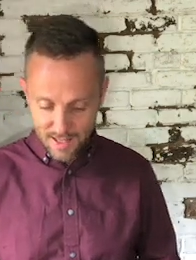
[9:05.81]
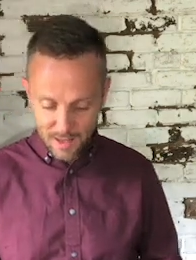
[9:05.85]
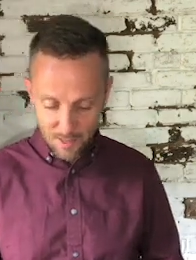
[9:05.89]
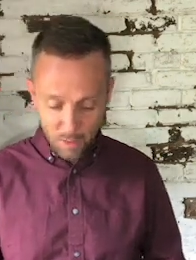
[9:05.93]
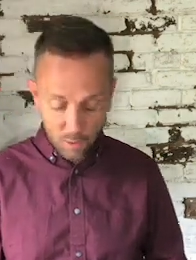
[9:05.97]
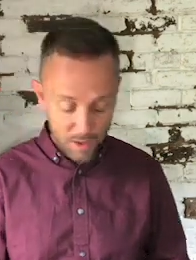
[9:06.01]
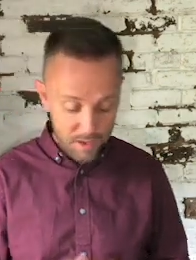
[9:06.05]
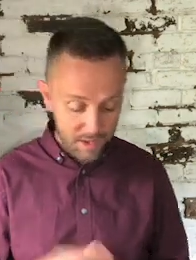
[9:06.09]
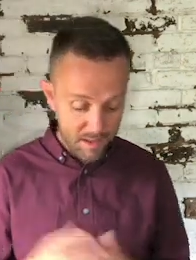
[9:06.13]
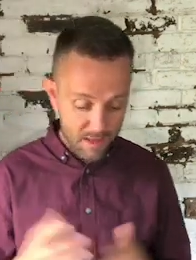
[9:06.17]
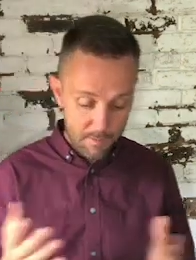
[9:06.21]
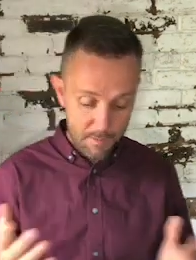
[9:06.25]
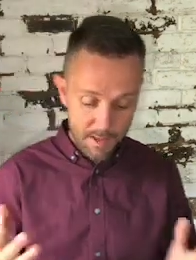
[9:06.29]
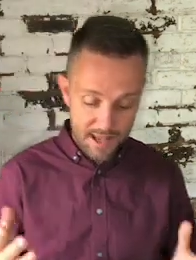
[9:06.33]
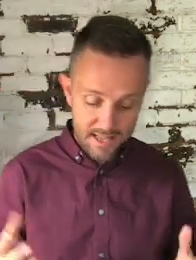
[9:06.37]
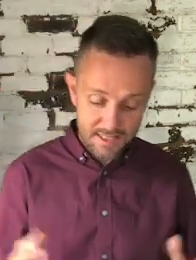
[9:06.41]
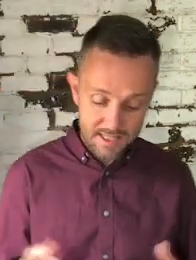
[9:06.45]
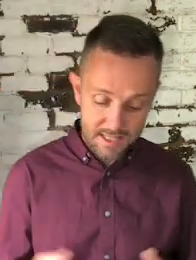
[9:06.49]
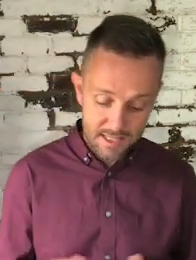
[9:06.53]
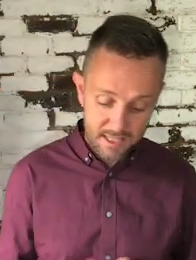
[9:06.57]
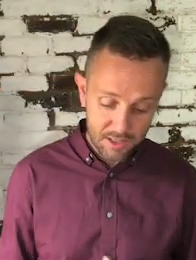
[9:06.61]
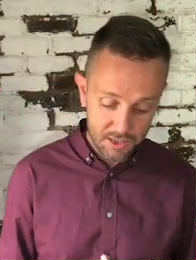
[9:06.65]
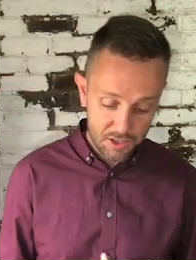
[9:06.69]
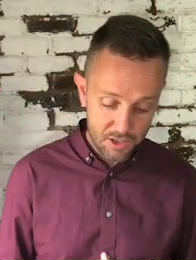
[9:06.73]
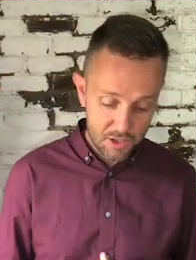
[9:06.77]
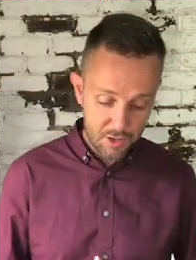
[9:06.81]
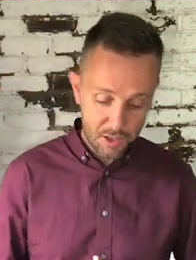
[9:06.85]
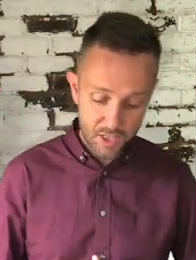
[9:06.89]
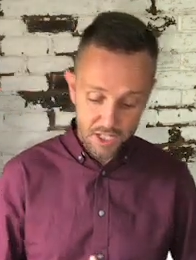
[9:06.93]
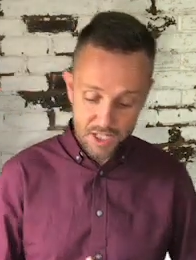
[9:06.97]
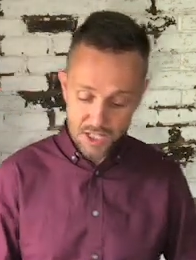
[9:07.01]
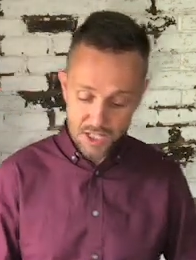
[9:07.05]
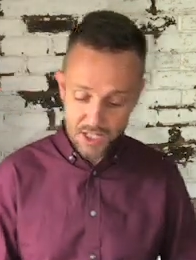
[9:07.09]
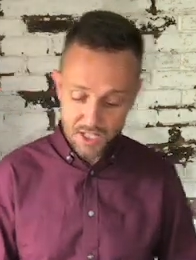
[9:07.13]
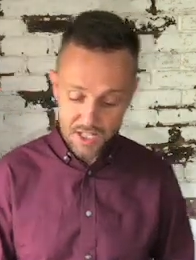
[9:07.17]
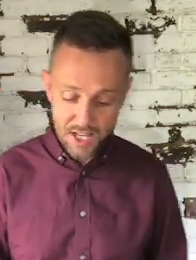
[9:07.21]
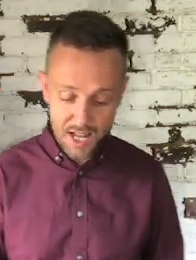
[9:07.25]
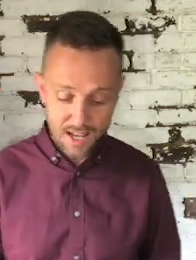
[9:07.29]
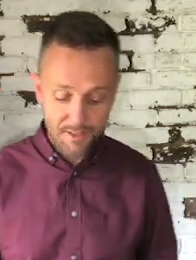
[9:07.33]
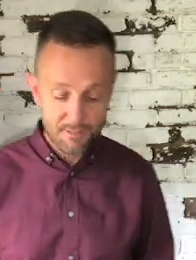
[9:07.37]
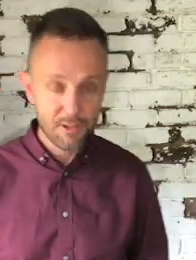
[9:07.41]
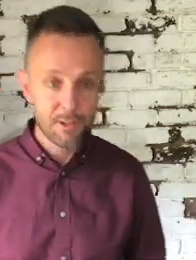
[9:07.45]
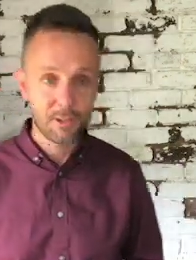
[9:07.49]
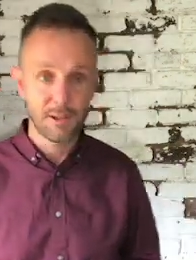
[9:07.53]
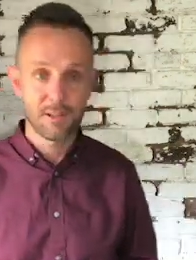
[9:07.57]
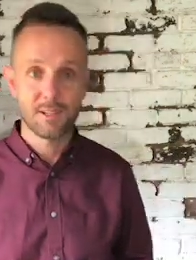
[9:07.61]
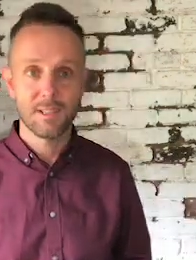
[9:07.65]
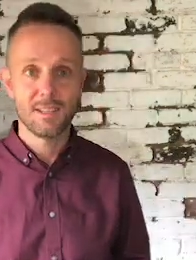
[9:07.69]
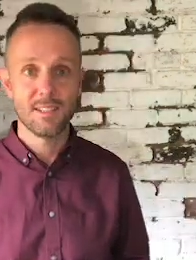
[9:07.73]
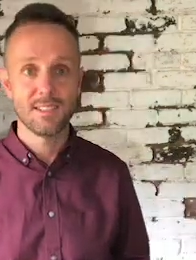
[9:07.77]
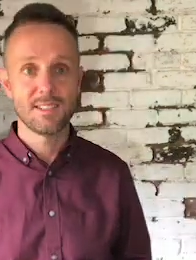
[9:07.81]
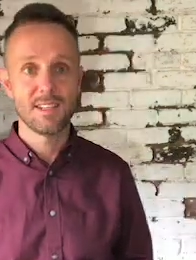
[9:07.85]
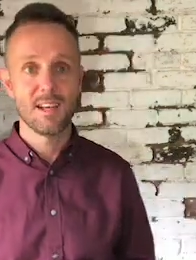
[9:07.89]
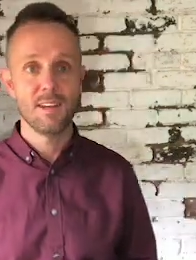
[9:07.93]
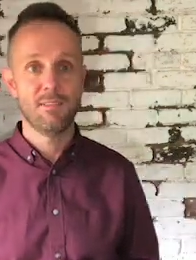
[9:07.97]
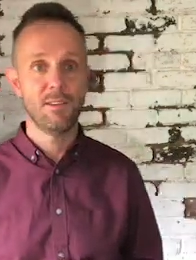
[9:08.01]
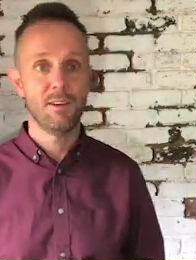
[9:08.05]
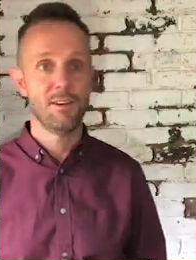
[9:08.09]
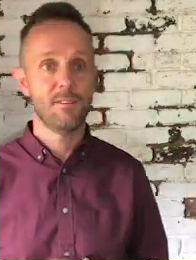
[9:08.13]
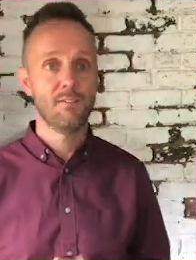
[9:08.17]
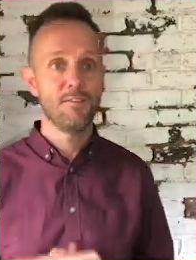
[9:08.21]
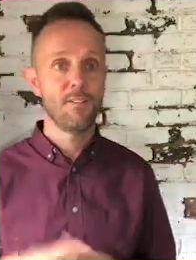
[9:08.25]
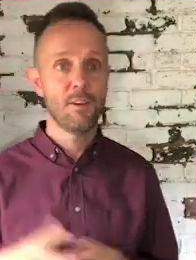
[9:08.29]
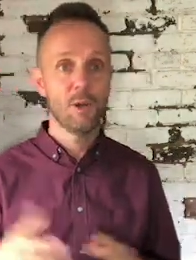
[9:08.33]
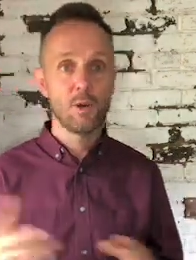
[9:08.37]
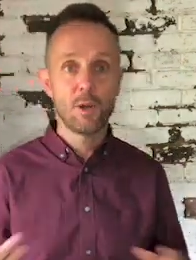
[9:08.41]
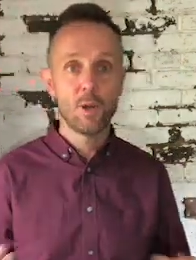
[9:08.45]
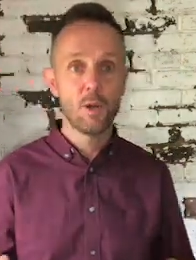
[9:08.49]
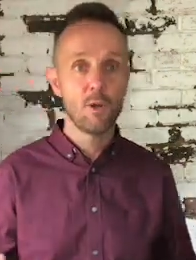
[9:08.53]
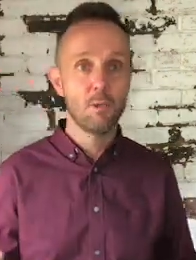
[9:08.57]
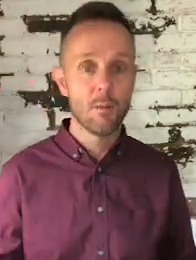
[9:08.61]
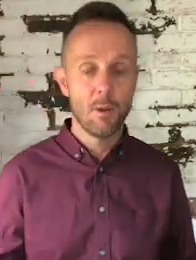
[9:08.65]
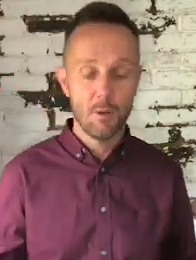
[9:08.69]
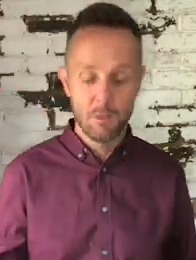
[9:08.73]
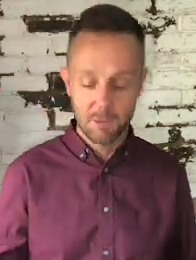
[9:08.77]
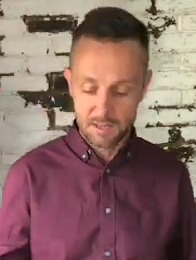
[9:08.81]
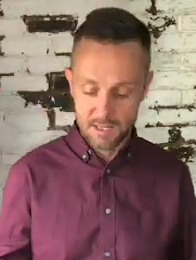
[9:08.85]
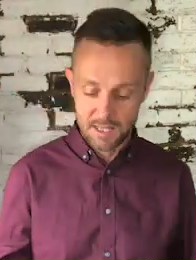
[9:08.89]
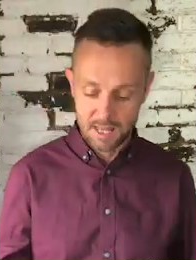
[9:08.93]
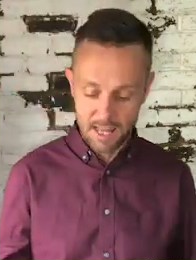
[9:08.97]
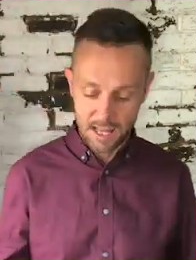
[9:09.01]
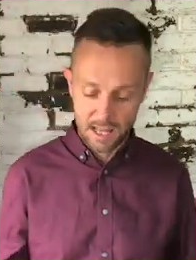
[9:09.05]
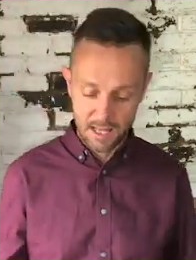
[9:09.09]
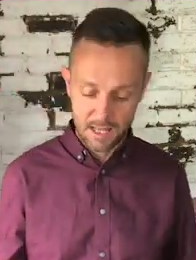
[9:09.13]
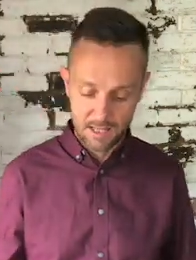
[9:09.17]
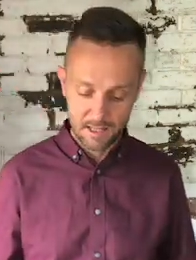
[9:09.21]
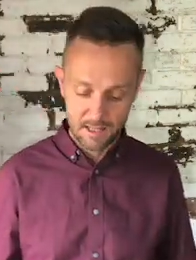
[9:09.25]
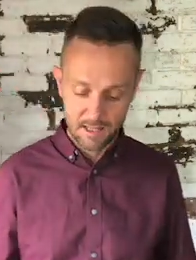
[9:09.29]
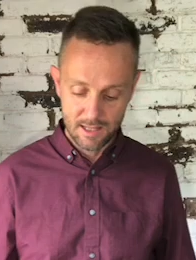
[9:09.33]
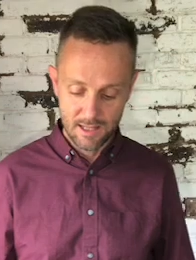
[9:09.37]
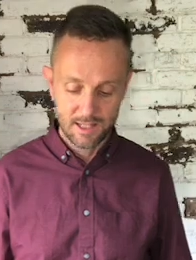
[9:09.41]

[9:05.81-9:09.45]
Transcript: One of the best illustrations I've heard is of a photo mosaic.